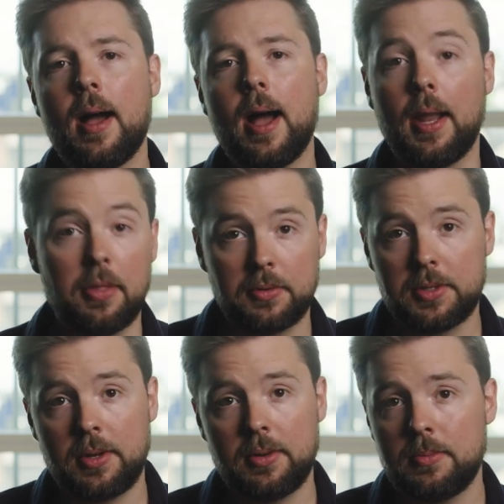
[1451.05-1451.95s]
And
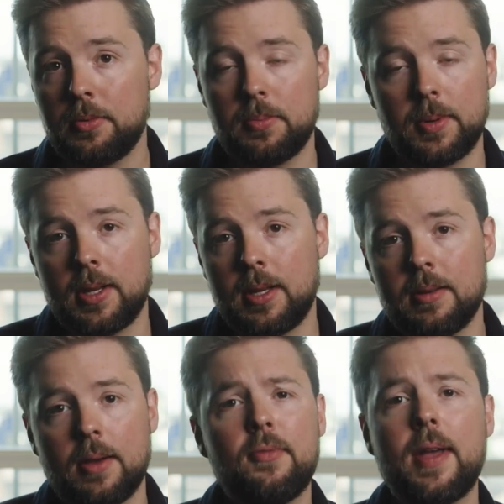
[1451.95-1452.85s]
others you will
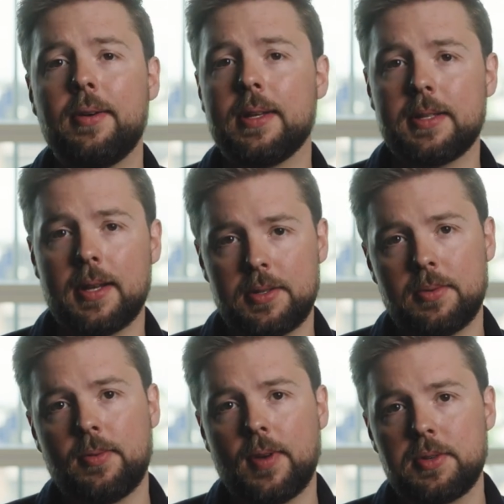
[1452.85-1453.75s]
be at various stages of
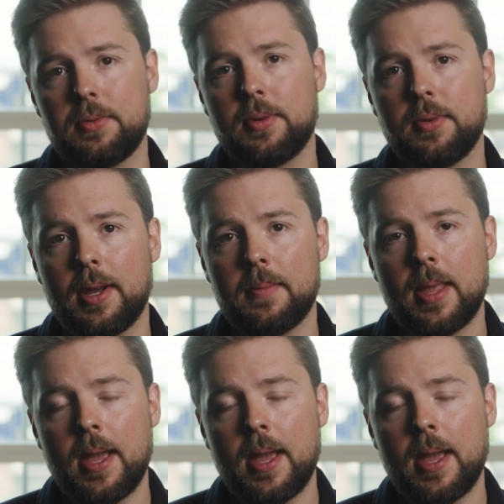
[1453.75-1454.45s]
your professional career.